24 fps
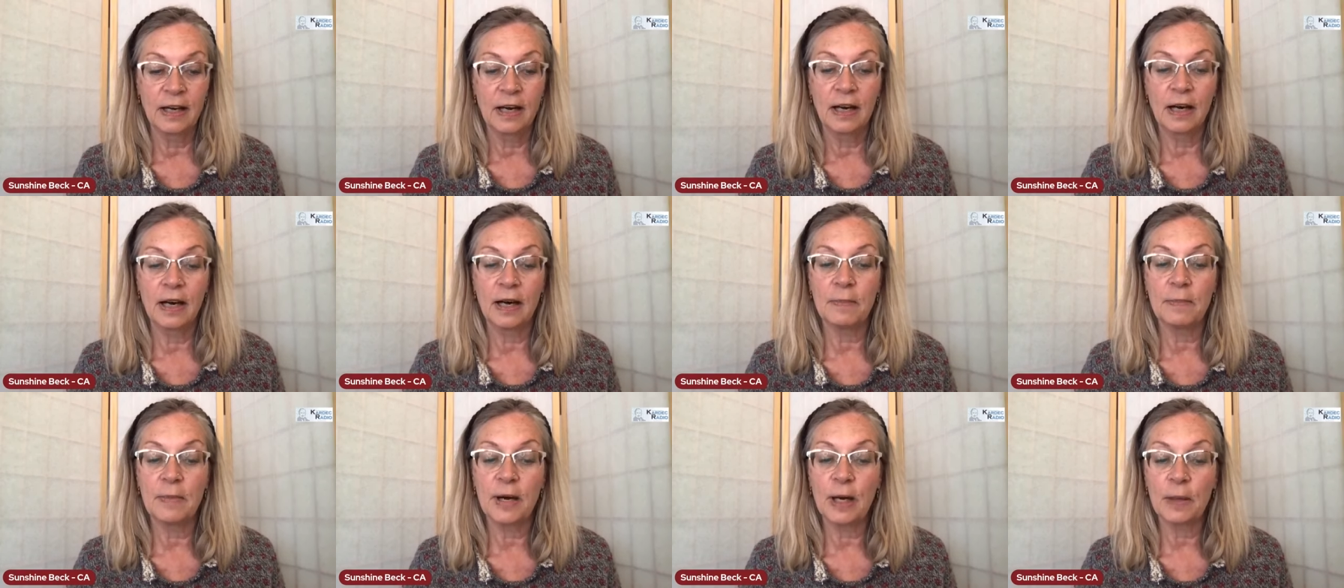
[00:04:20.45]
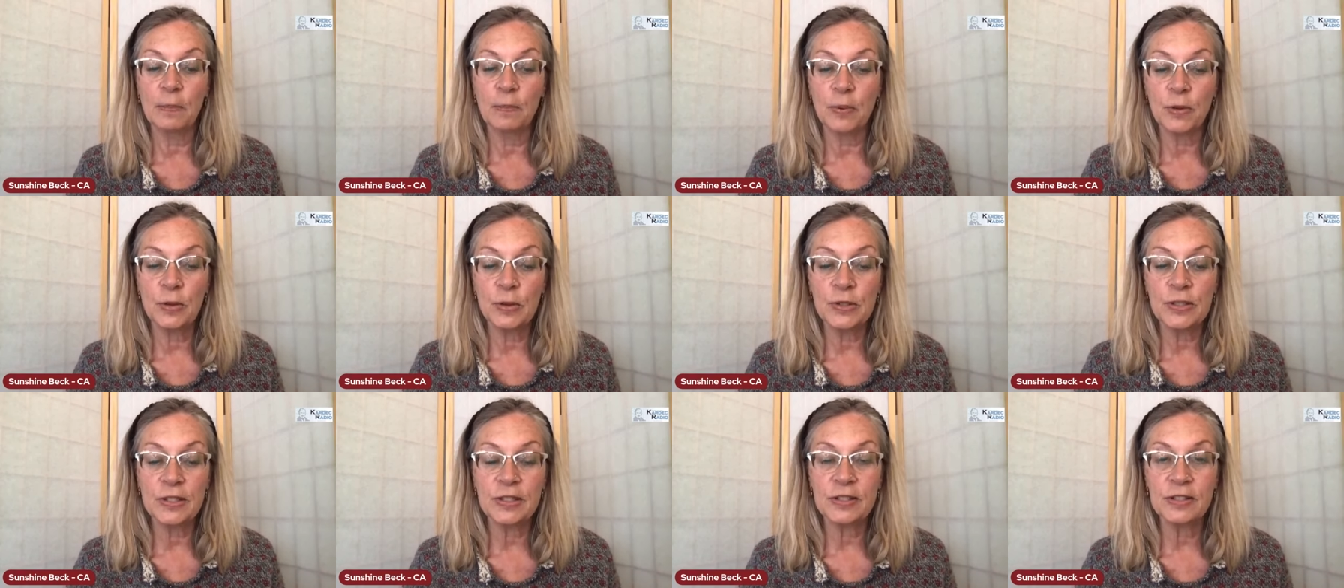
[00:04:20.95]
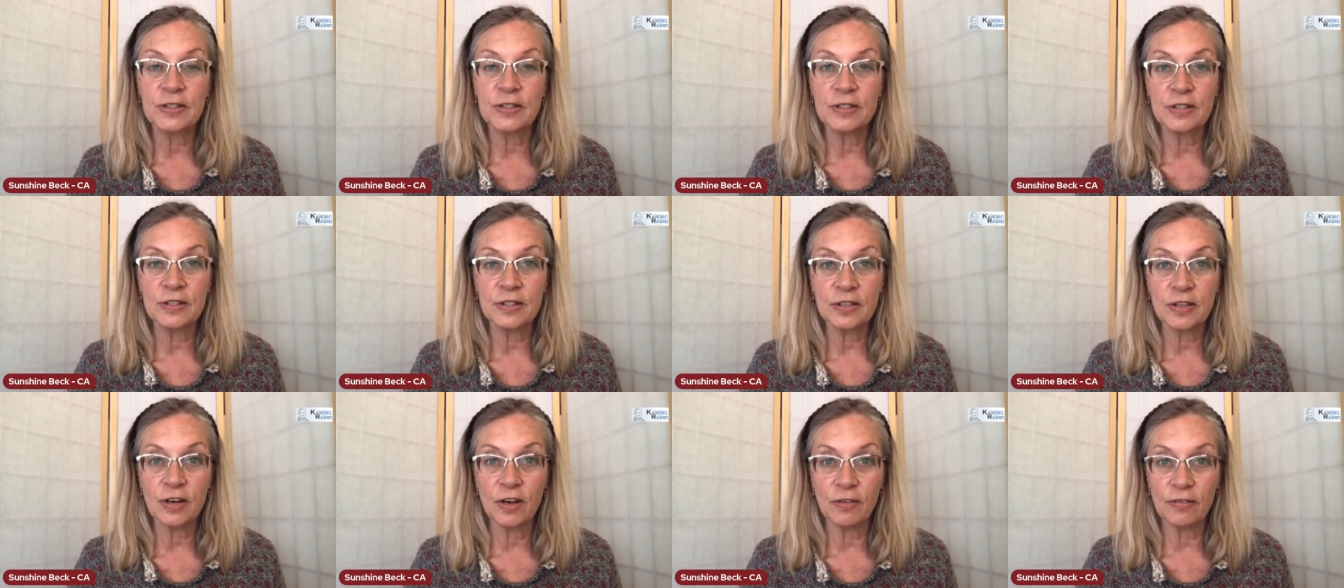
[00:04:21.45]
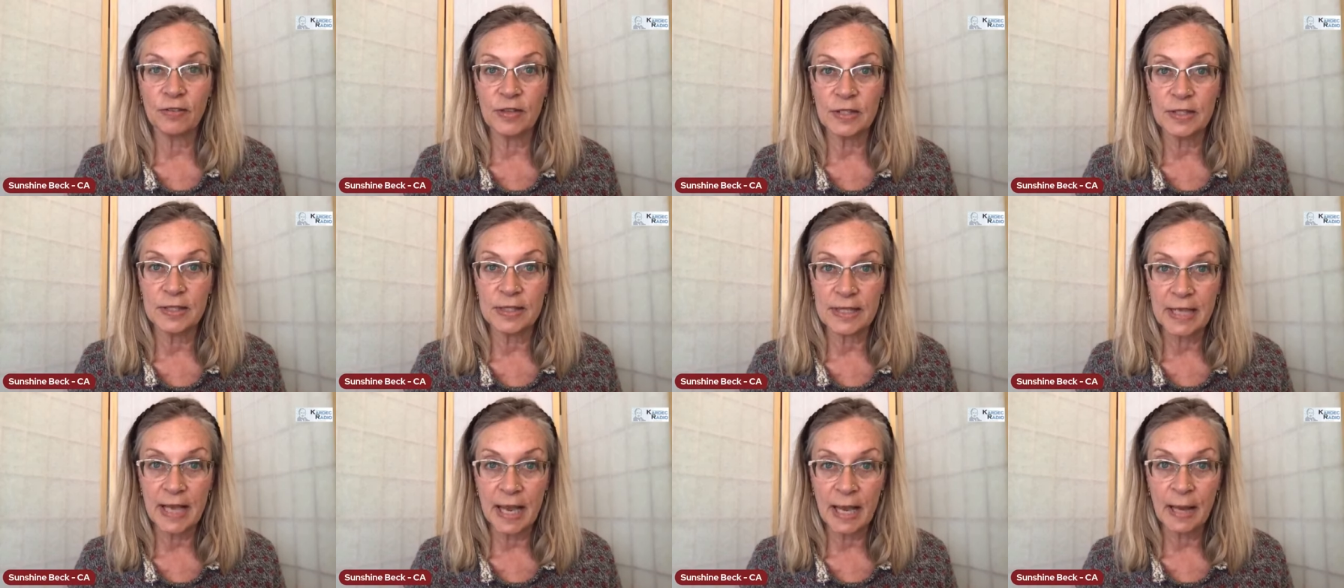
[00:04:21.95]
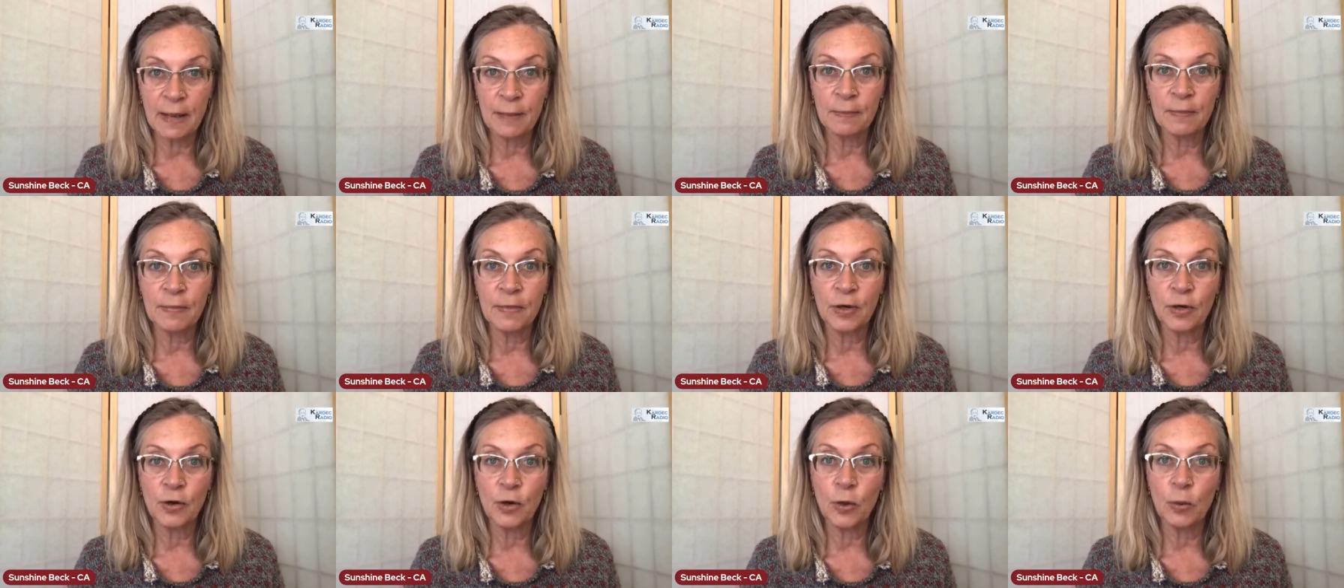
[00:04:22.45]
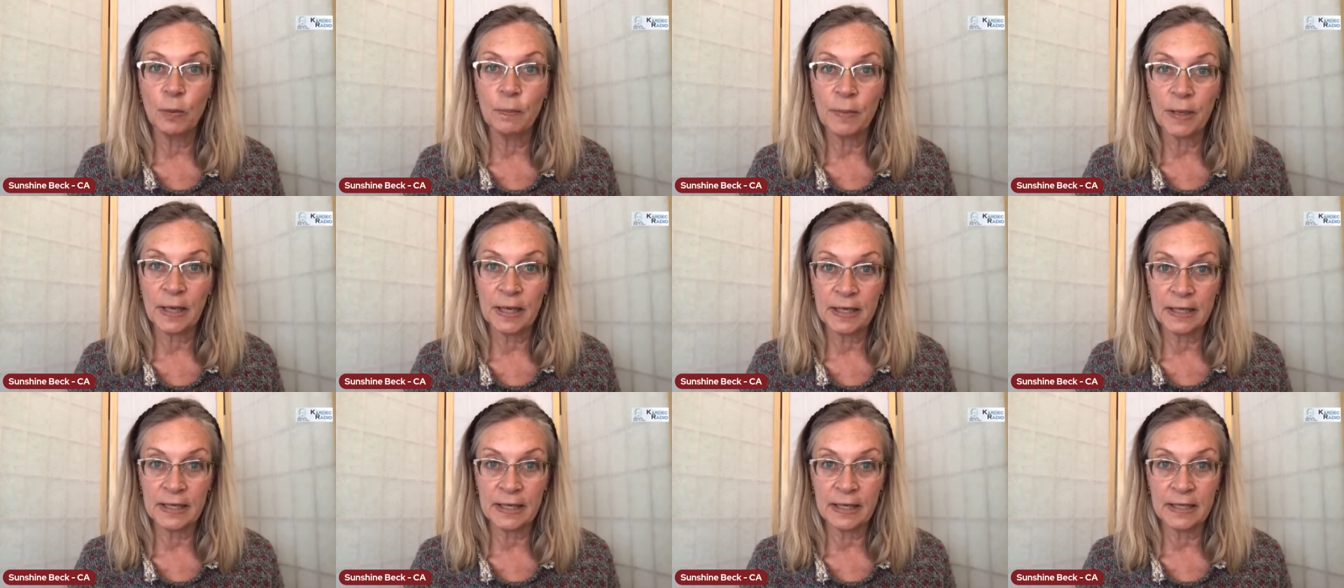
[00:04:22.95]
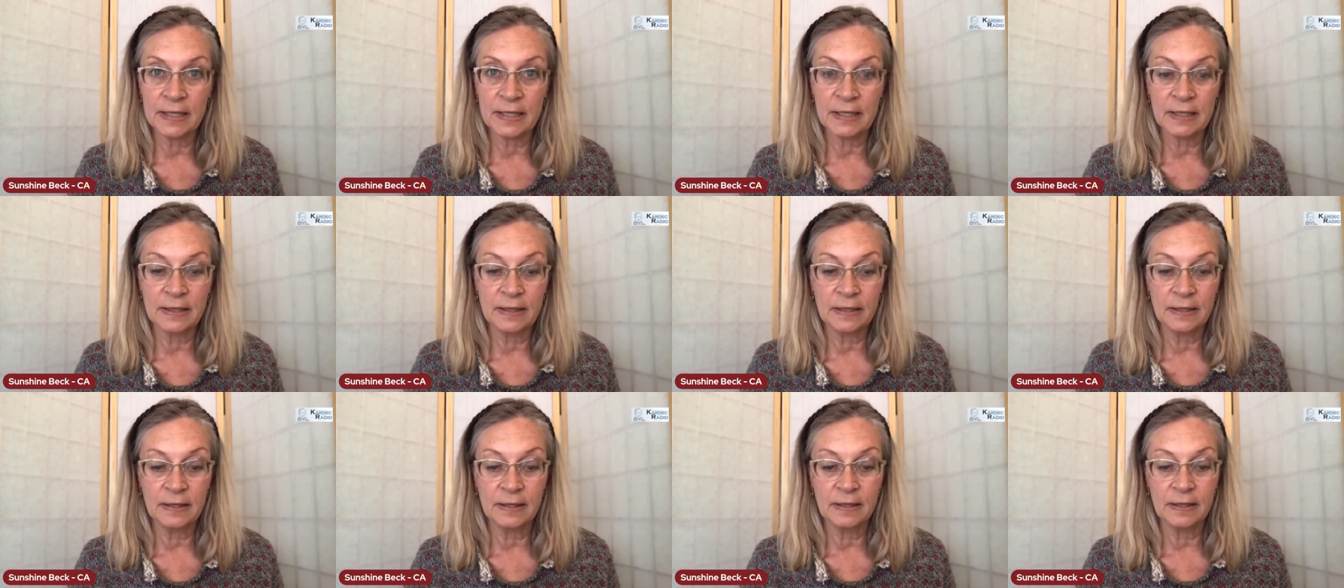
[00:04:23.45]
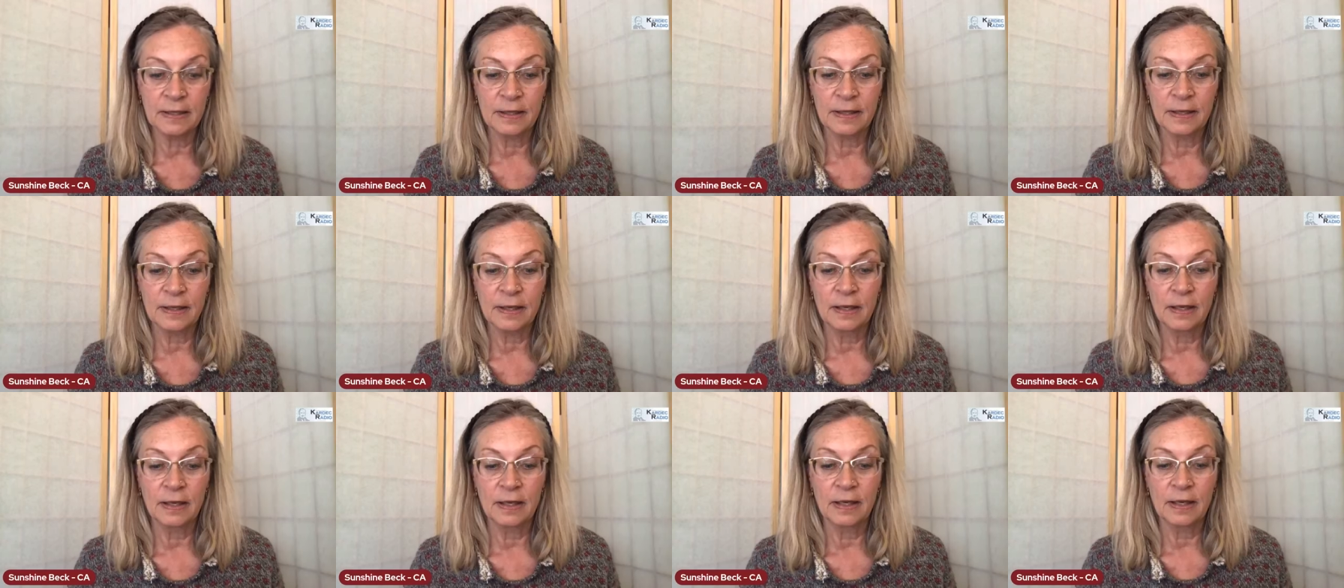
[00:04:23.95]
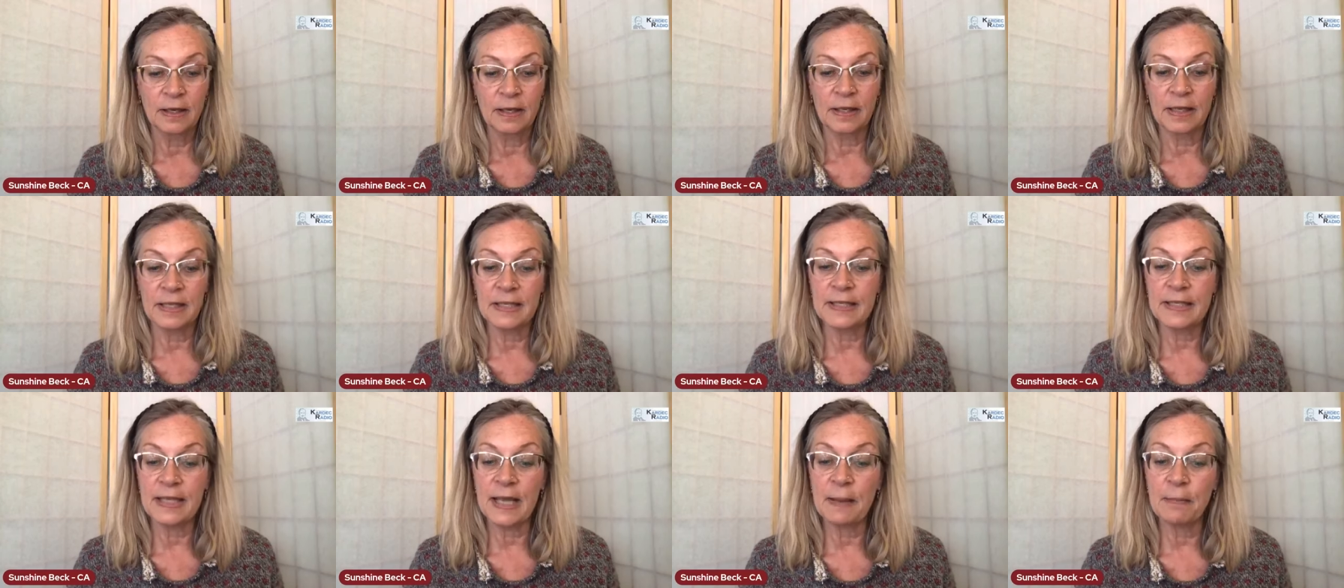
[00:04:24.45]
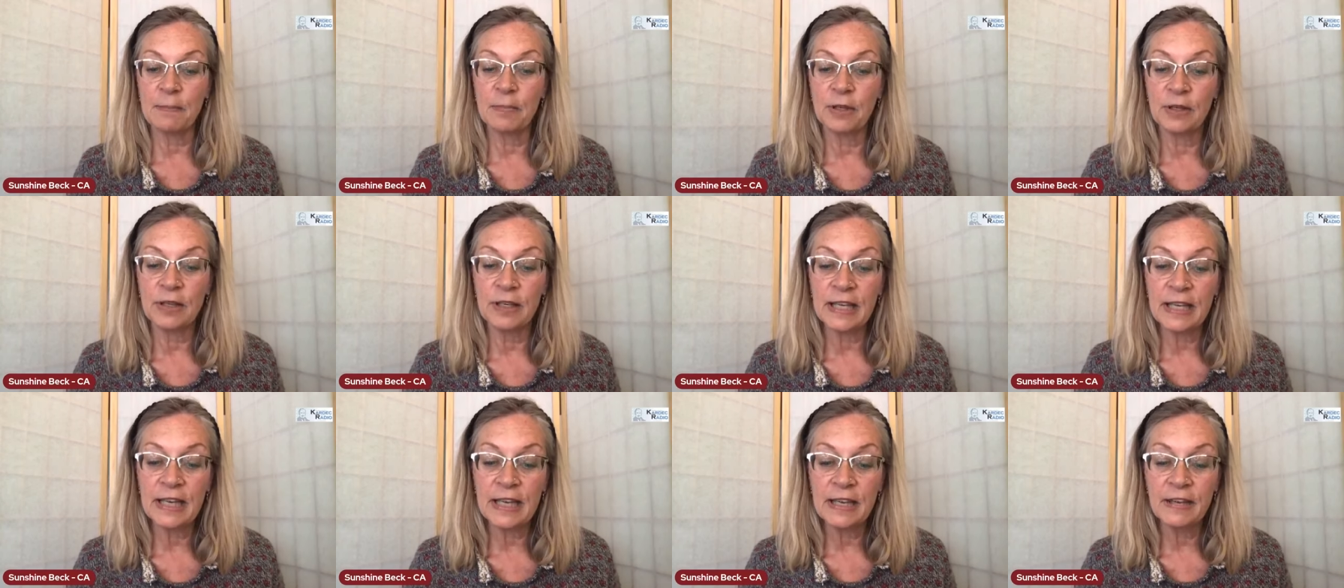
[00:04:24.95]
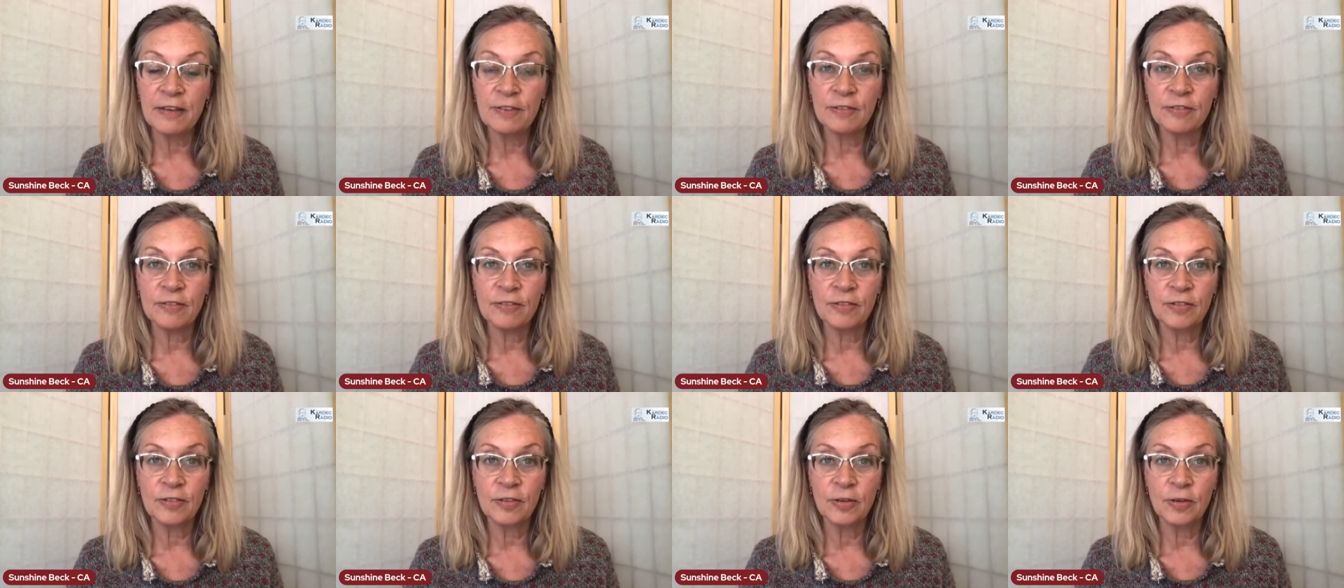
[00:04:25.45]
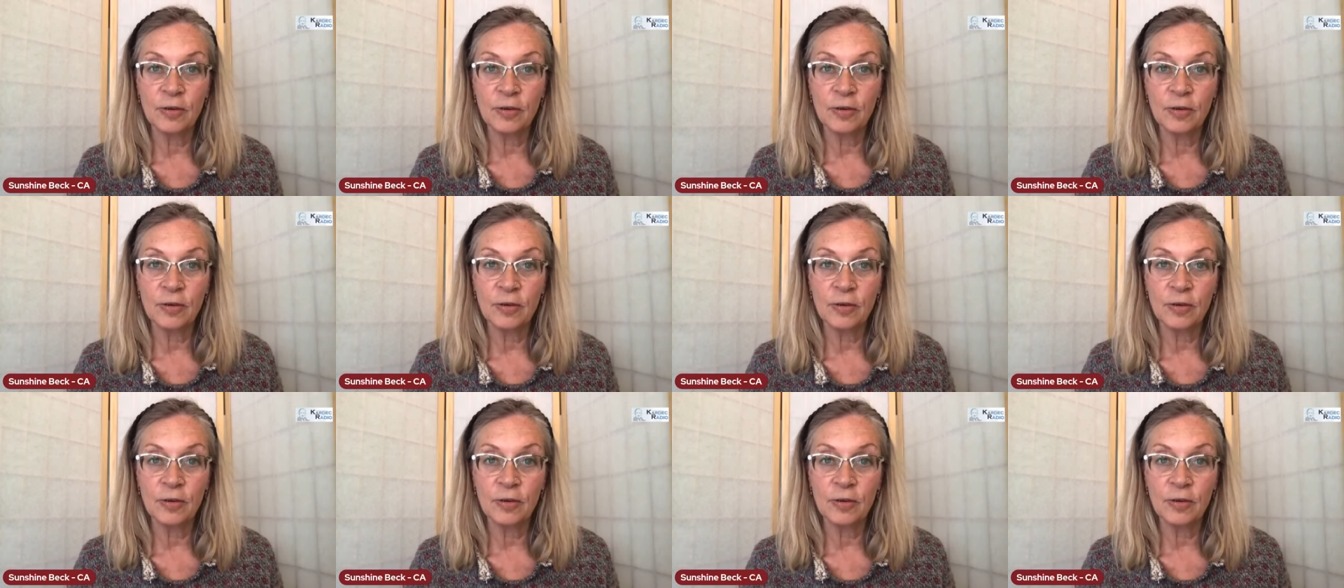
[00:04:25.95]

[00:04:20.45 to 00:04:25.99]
among persons of the same opinion the same belief,